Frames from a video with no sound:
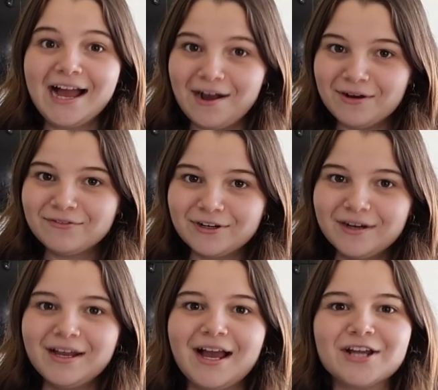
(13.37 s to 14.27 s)

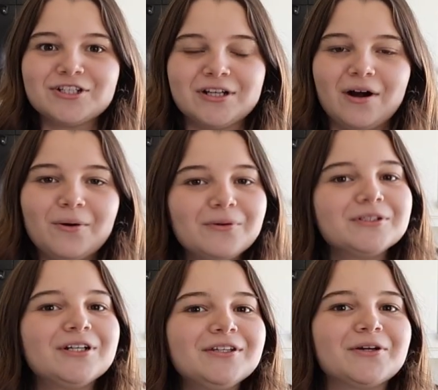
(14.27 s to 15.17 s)
However, as she got
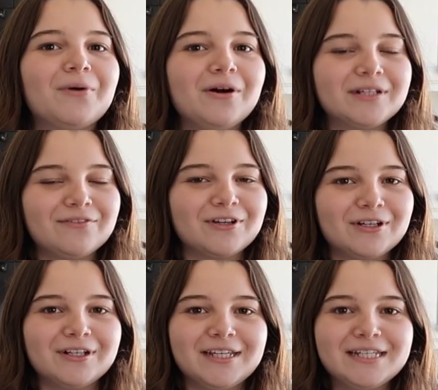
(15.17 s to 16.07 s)
older, the quality of her
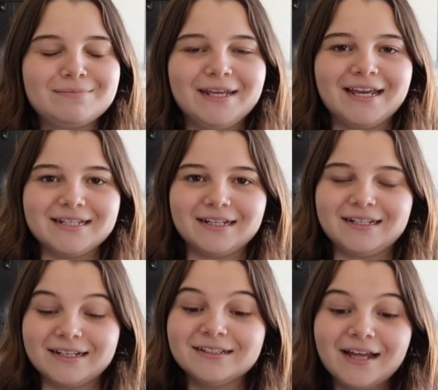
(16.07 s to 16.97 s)
cookies began to
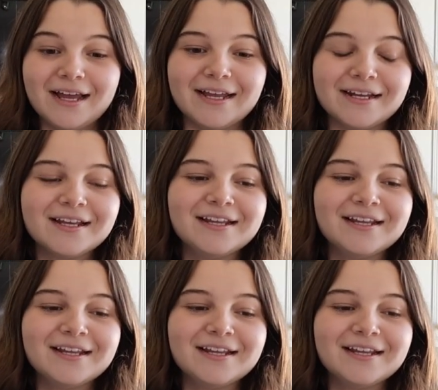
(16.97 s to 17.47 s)
decline.